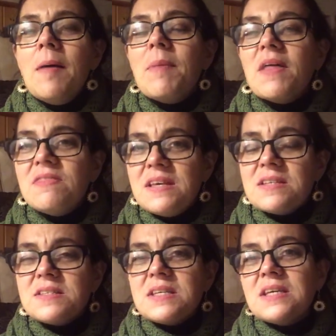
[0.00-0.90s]
But
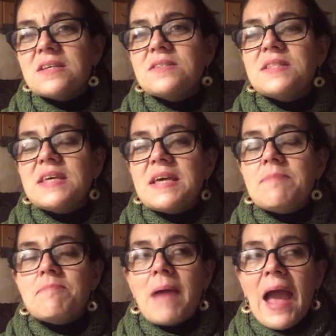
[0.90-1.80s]
this is the
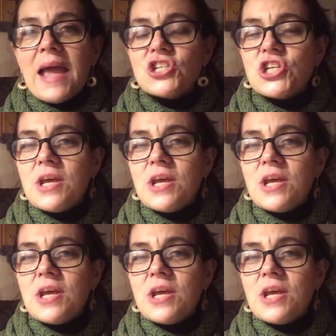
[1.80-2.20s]
Match